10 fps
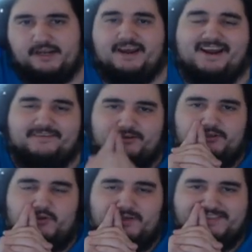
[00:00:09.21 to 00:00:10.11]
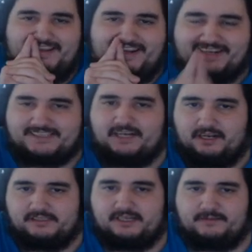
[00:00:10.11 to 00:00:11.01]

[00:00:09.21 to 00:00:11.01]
And if you enjoyed today's content,